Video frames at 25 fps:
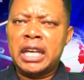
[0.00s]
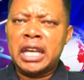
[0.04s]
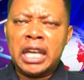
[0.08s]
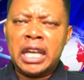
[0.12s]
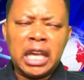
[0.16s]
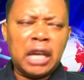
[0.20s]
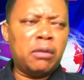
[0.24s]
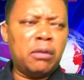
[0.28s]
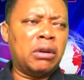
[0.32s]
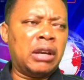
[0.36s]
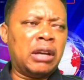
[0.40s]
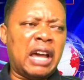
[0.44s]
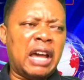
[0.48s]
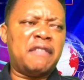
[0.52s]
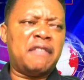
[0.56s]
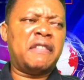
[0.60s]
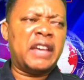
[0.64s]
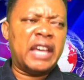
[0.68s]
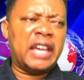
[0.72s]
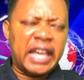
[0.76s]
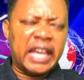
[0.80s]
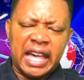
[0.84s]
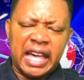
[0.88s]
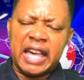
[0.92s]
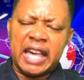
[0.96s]
He will have
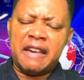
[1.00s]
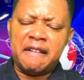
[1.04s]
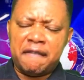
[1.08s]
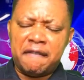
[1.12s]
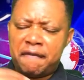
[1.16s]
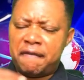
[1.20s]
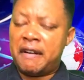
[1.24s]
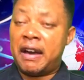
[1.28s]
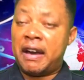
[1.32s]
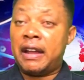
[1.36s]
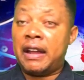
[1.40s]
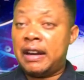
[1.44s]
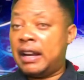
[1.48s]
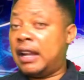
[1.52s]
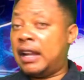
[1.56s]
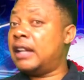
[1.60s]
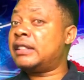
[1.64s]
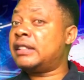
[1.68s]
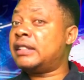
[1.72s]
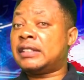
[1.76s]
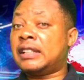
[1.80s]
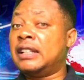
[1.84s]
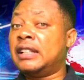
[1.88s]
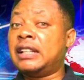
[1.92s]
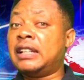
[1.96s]

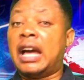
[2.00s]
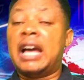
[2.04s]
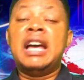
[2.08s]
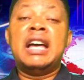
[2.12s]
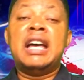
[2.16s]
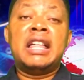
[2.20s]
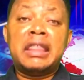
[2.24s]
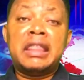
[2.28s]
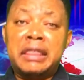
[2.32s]
everlasting life.